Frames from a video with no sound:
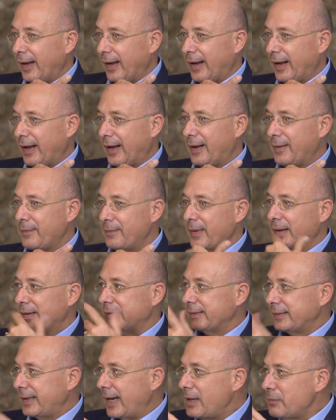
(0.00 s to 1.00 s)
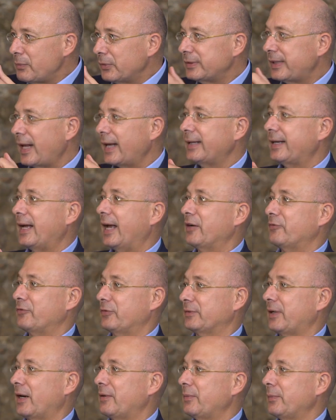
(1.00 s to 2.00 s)
They would take care
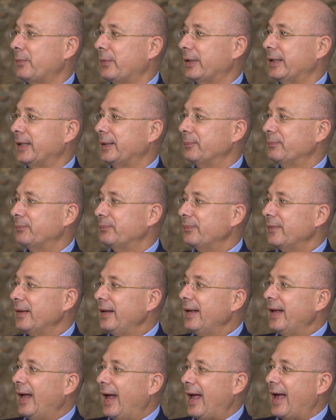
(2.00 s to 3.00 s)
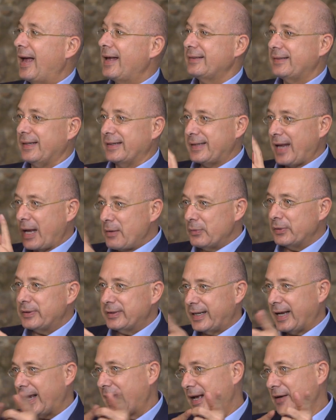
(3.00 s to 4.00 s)
for our money. And they
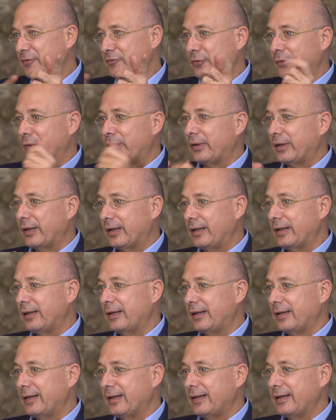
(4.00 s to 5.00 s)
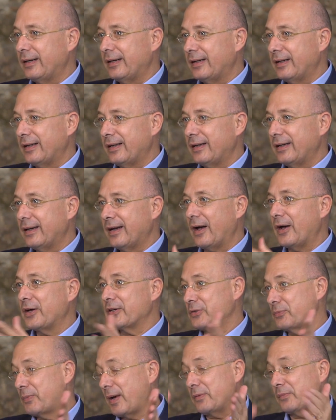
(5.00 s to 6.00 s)
would care for
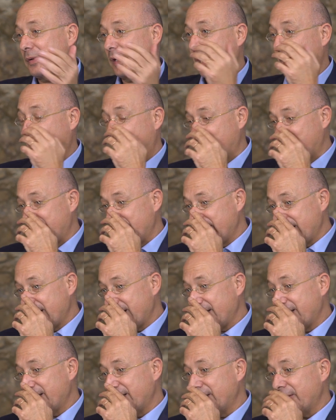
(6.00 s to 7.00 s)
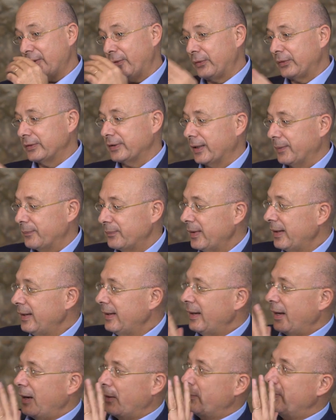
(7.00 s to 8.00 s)
us when we are older.
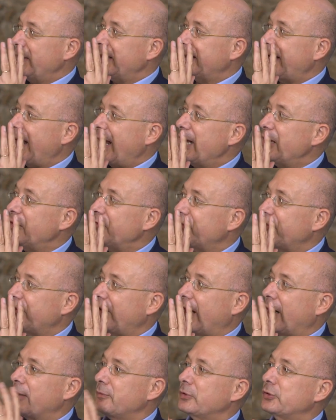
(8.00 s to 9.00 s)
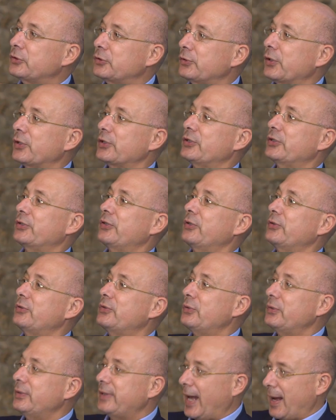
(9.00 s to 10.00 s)
We gave our trust
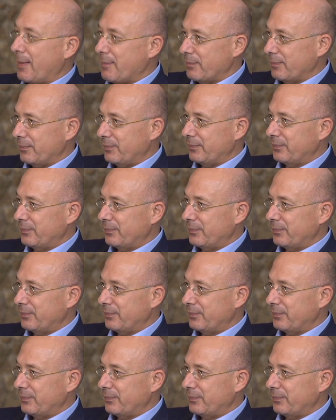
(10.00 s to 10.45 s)
to them.